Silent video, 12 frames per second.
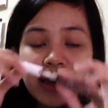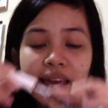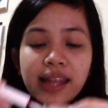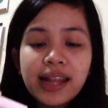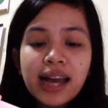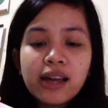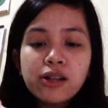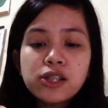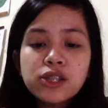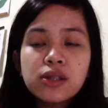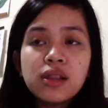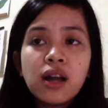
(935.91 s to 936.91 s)
And I
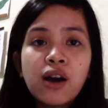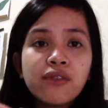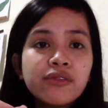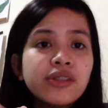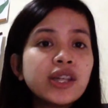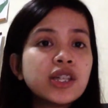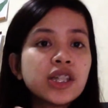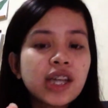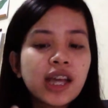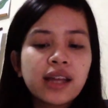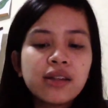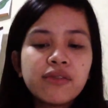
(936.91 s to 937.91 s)
also love the
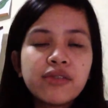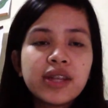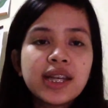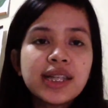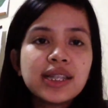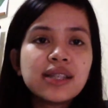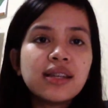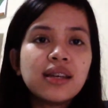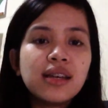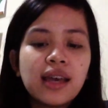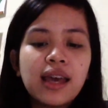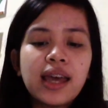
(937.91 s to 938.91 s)
shade of this.
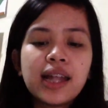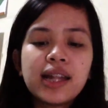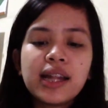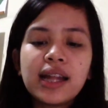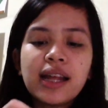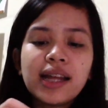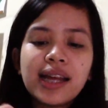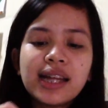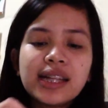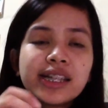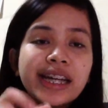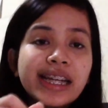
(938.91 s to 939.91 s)
And
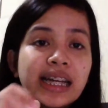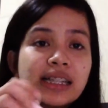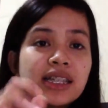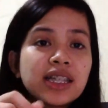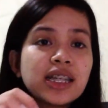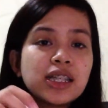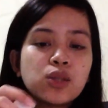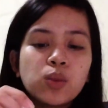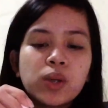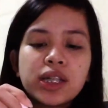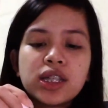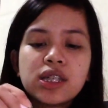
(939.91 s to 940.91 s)
itry natin siya
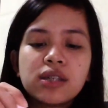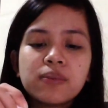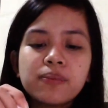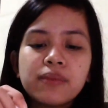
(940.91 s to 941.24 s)
iswatch.